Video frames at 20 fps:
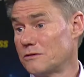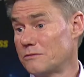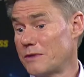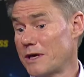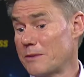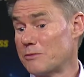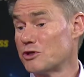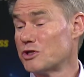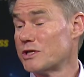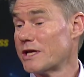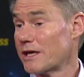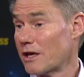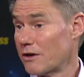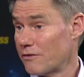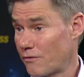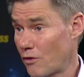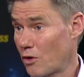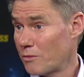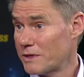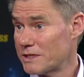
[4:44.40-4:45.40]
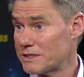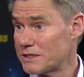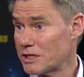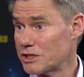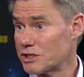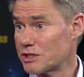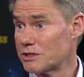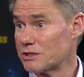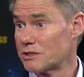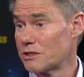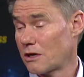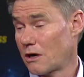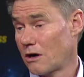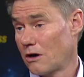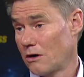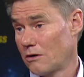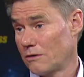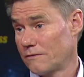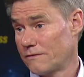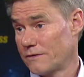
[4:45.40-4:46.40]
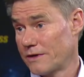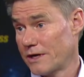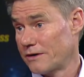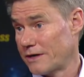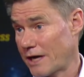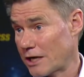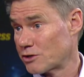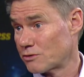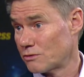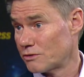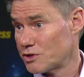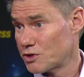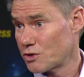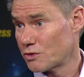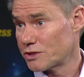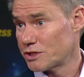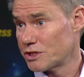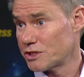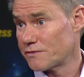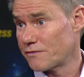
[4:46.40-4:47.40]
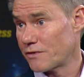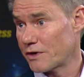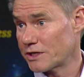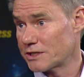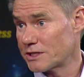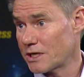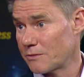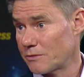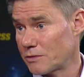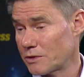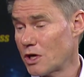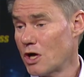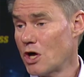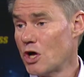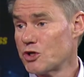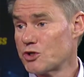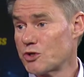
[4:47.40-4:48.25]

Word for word: to be able to take informed decisions of their natural resources, for example.